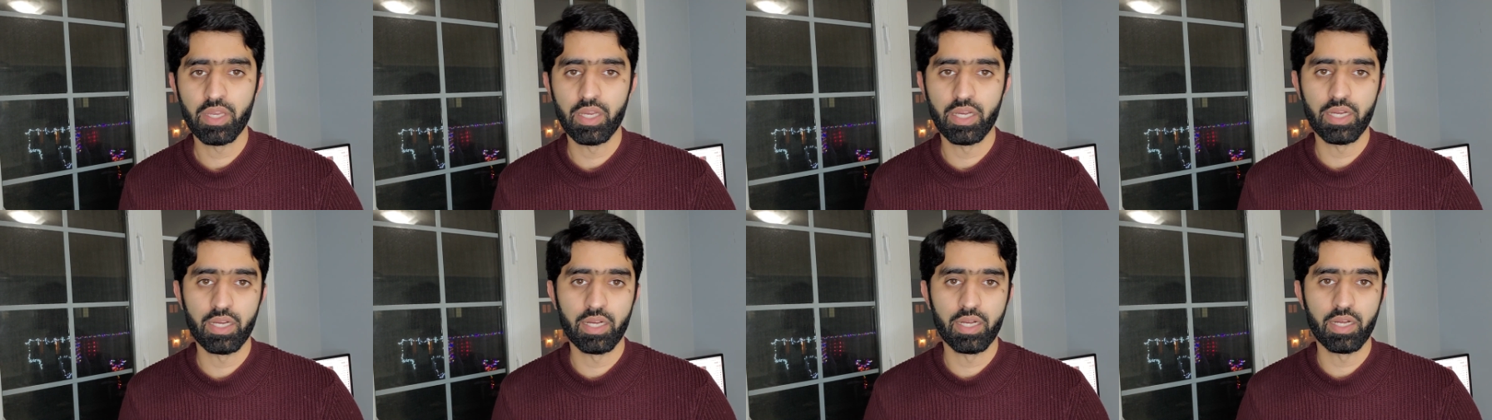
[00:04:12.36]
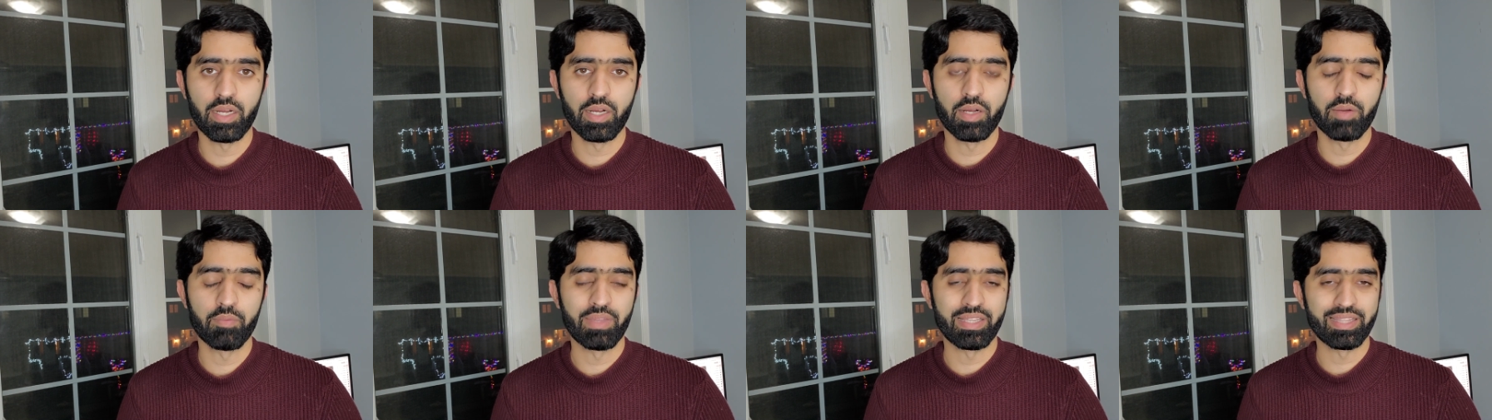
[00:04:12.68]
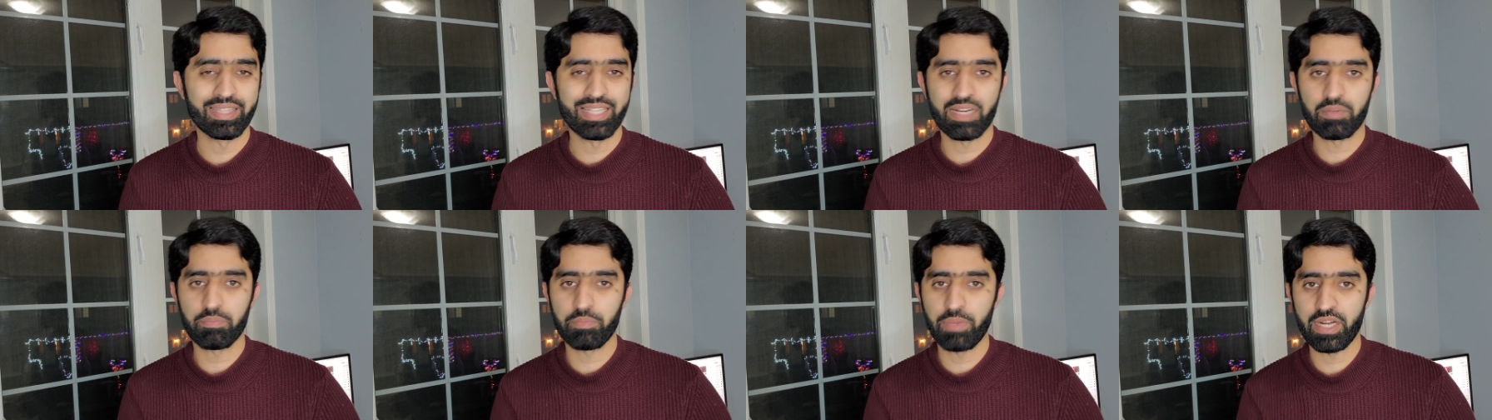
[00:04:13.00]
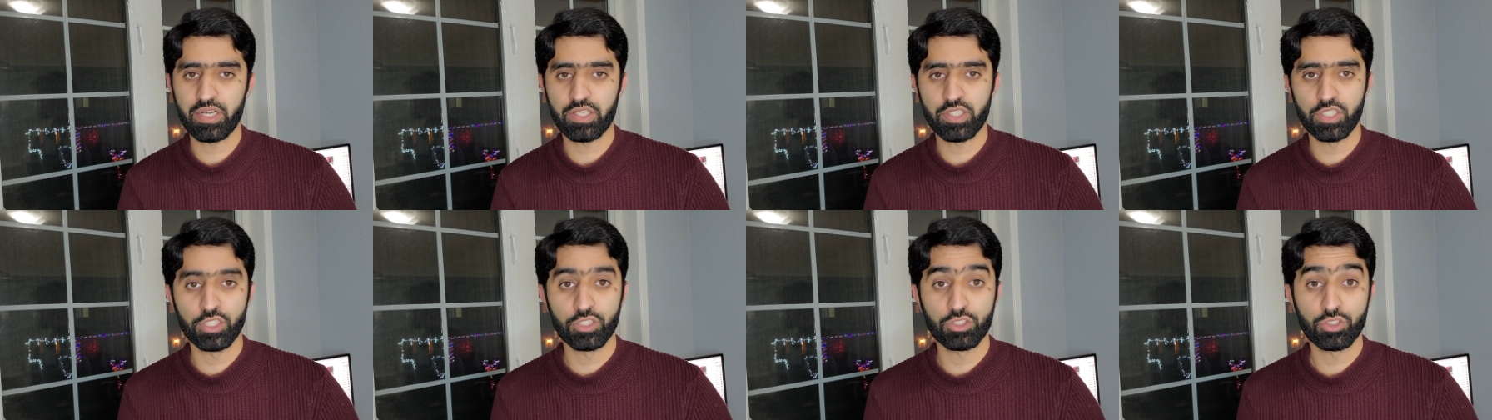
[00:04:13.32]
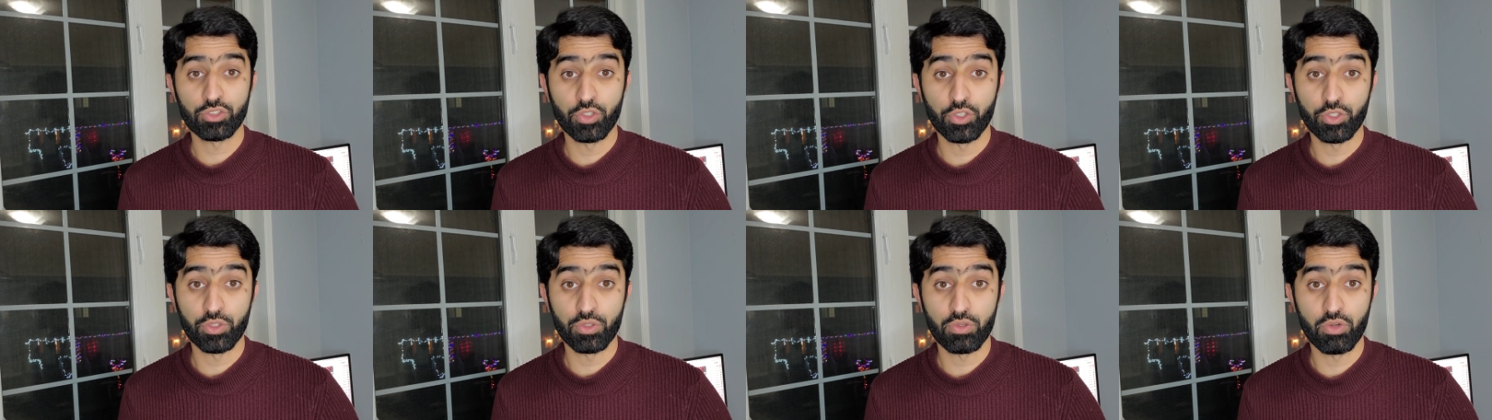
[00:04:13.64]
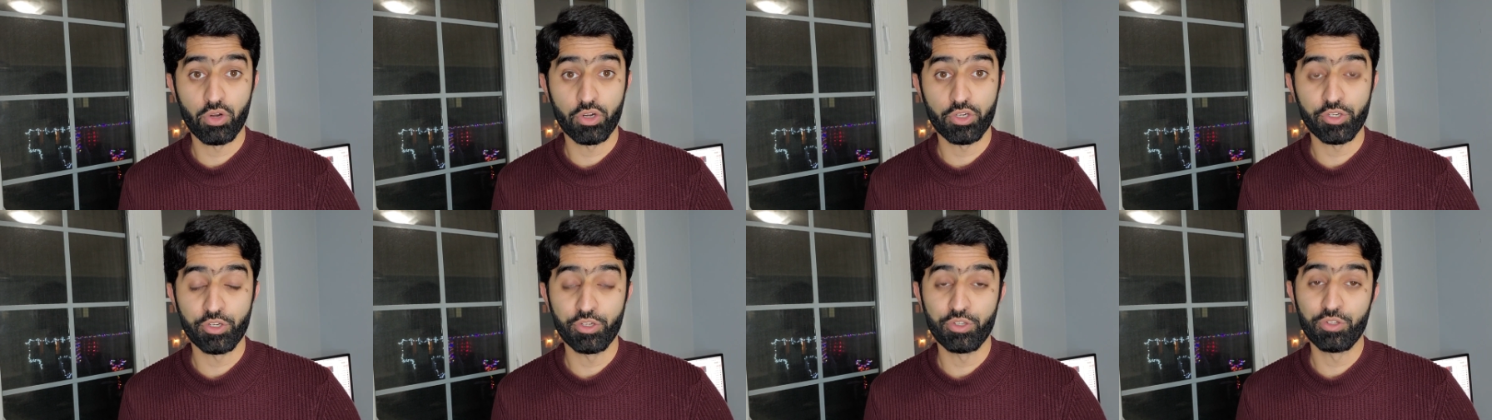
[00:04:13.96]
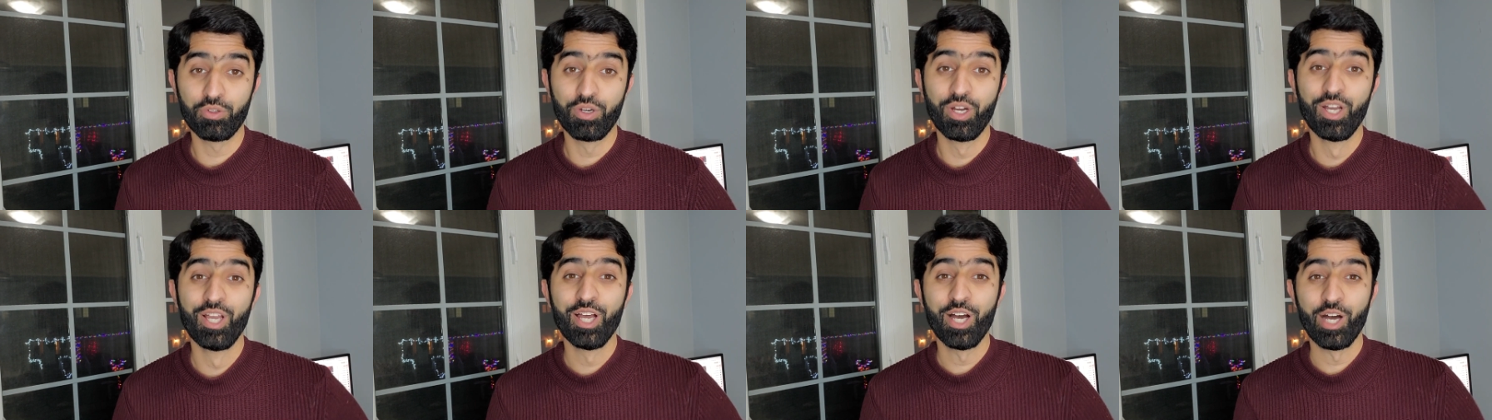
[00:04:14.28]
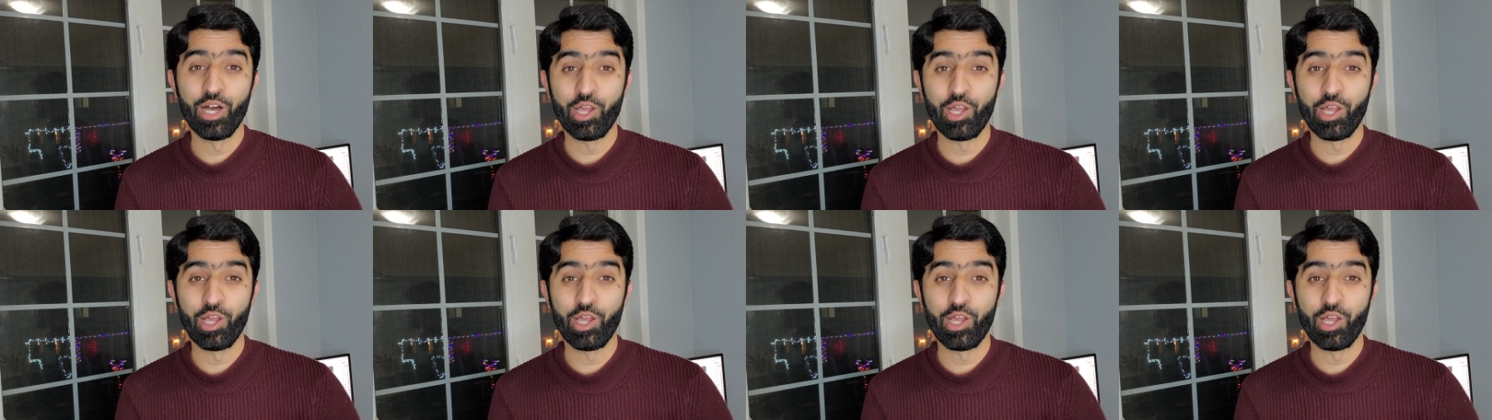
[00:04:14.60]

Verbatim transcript: um, and that pattern is going to continue.